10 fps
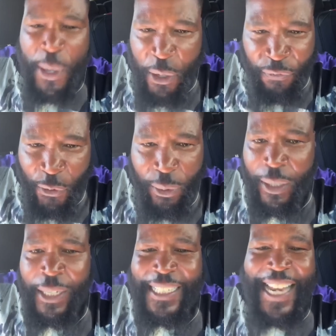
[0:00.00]

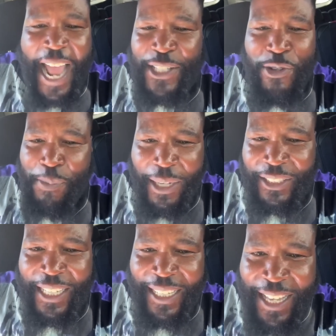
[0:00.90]
beautiful. Not too
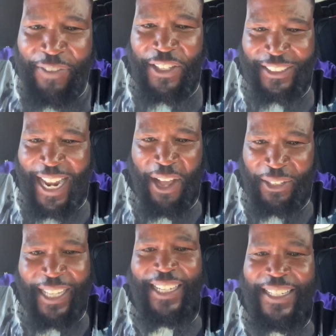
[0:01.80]
much cleavage
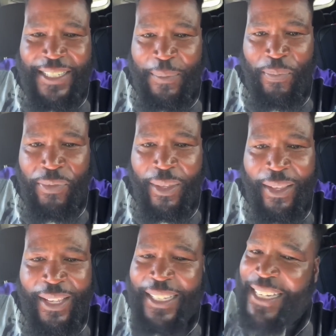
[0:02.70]
now, ladies.
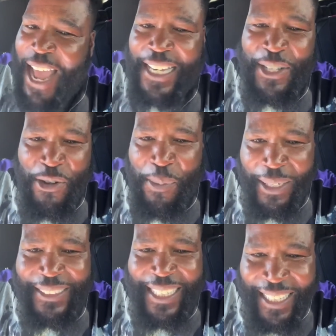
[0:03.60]
Not too
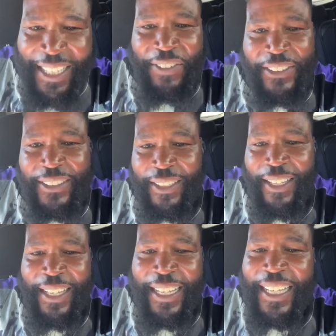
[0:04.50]
much
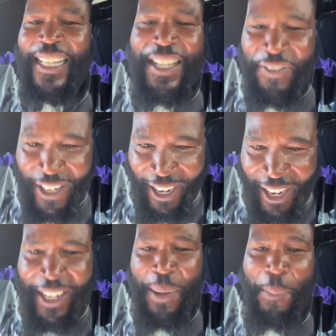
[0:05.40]
cleavage. Leave
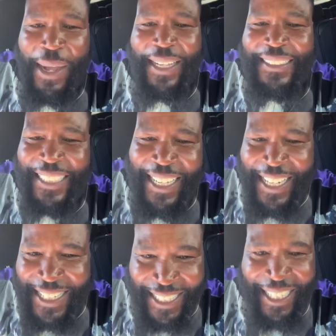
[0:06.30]
the honey buns
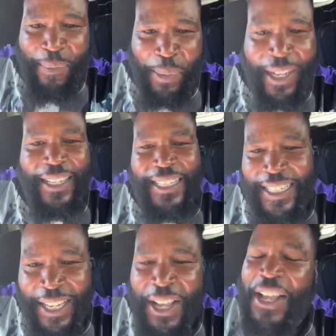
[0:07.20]
and the
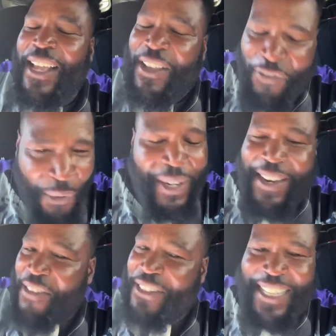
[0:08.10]
Cinnabons
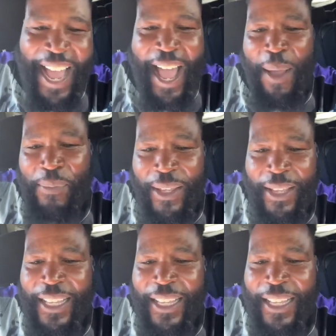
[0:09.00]
for another time.